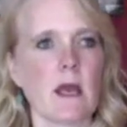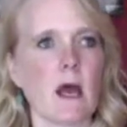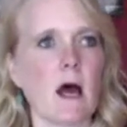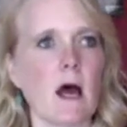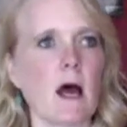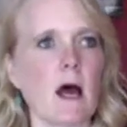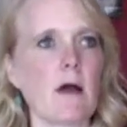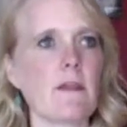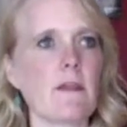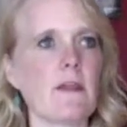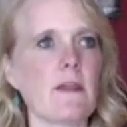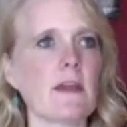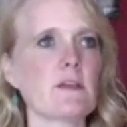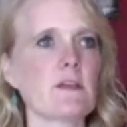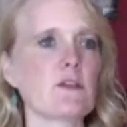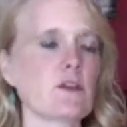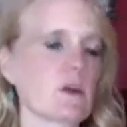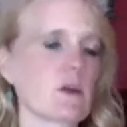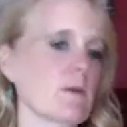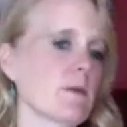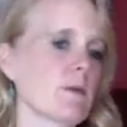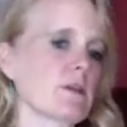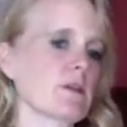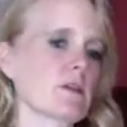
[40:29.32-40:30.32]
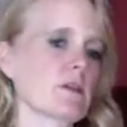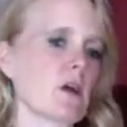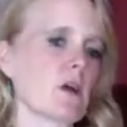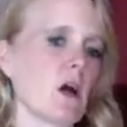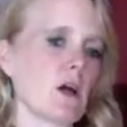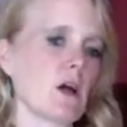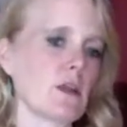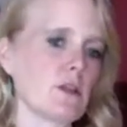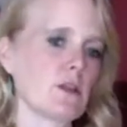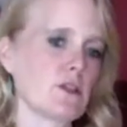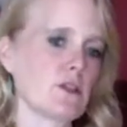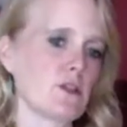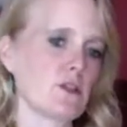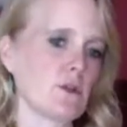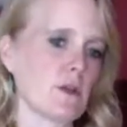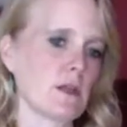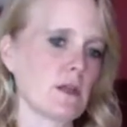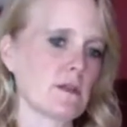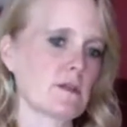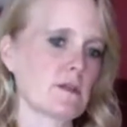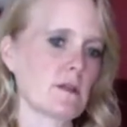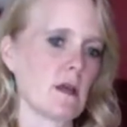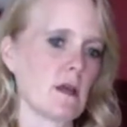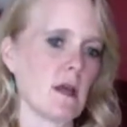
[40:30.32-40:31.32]
they took a bunch of college
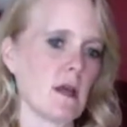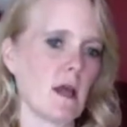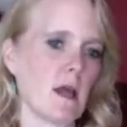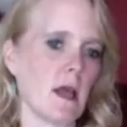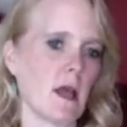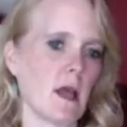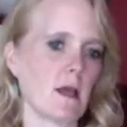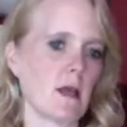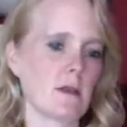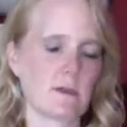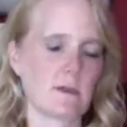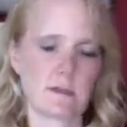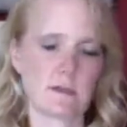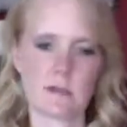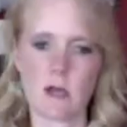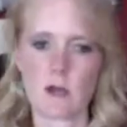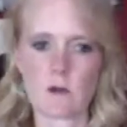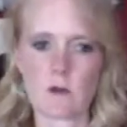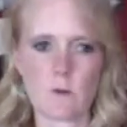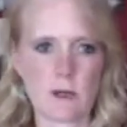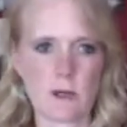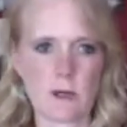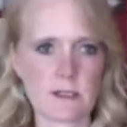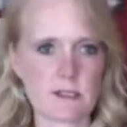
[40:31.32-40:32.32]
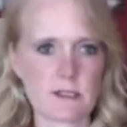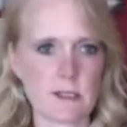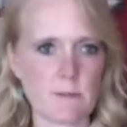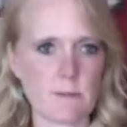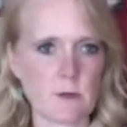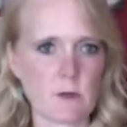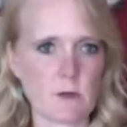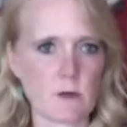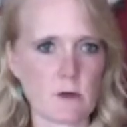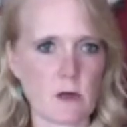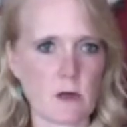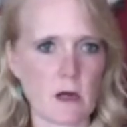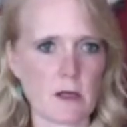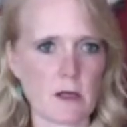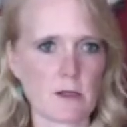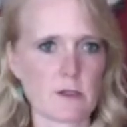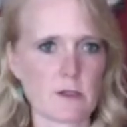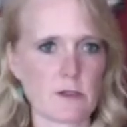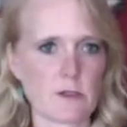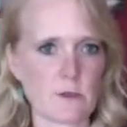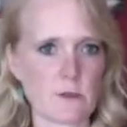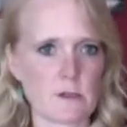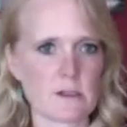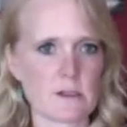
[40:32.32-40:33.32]
students, otherwise typical college
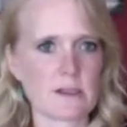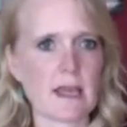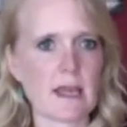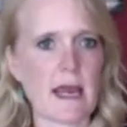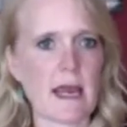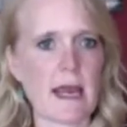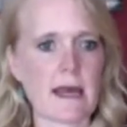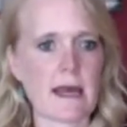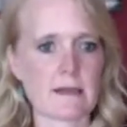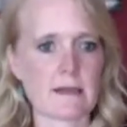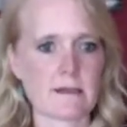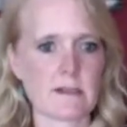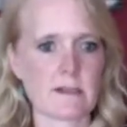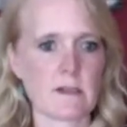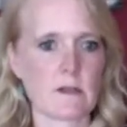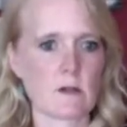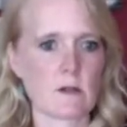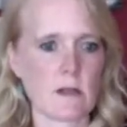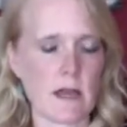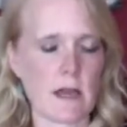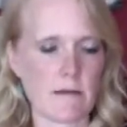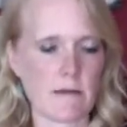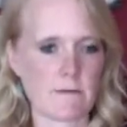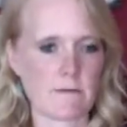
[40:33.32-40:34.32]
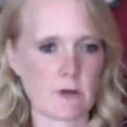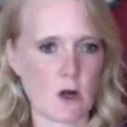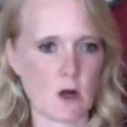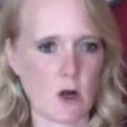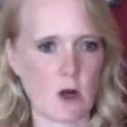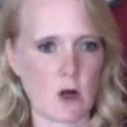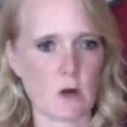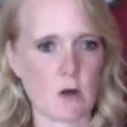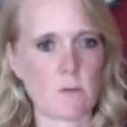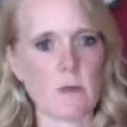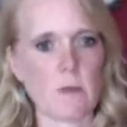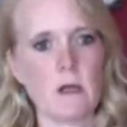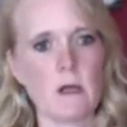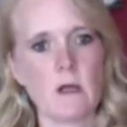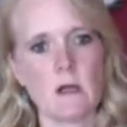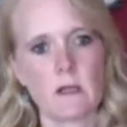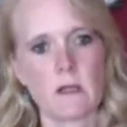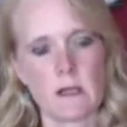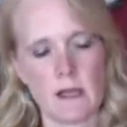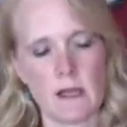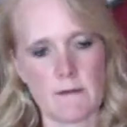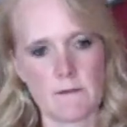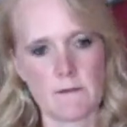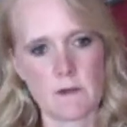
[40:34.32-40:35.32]
students, casted their left arm,
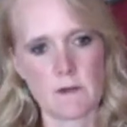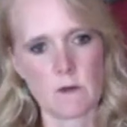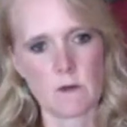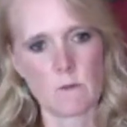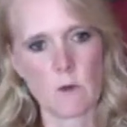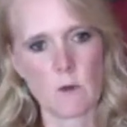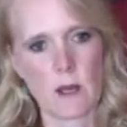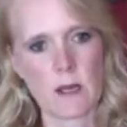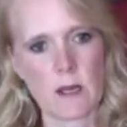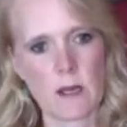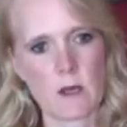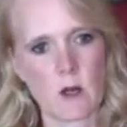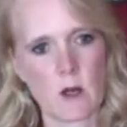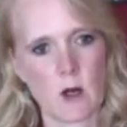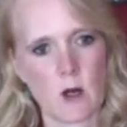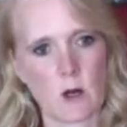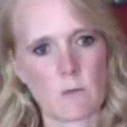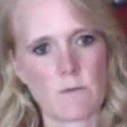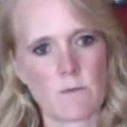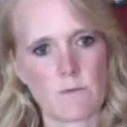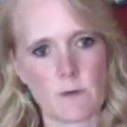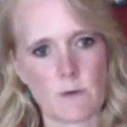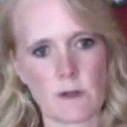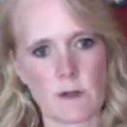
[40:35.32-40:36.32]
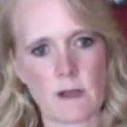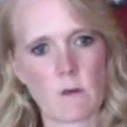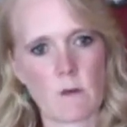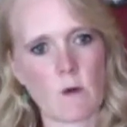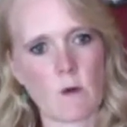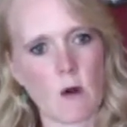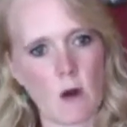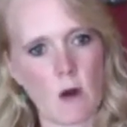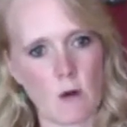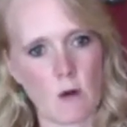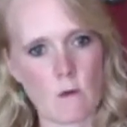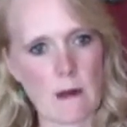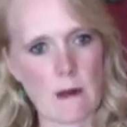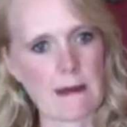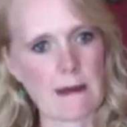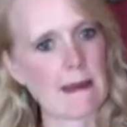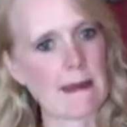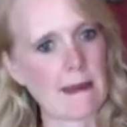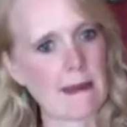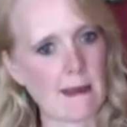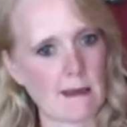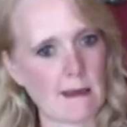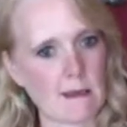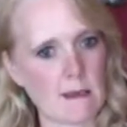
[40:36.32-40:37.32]
left their right arm free. They were all
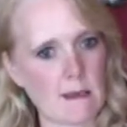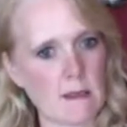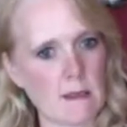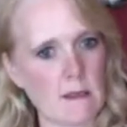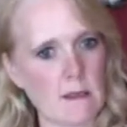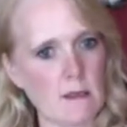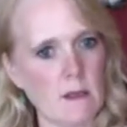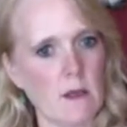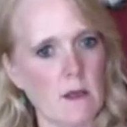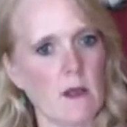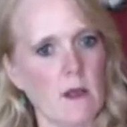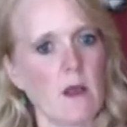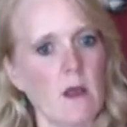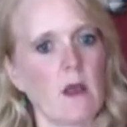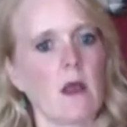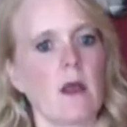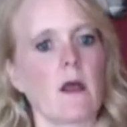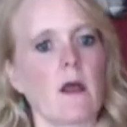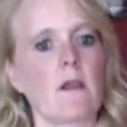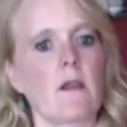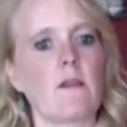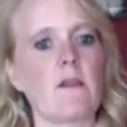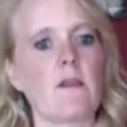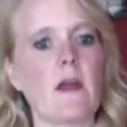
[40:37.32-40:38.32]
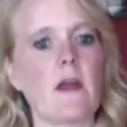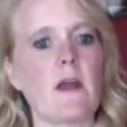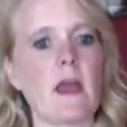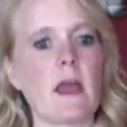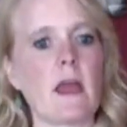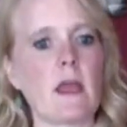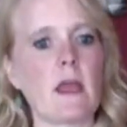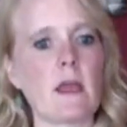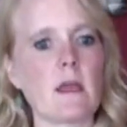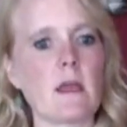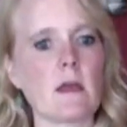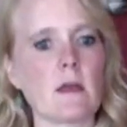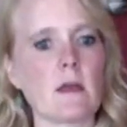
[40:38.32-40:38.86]
right-handed. They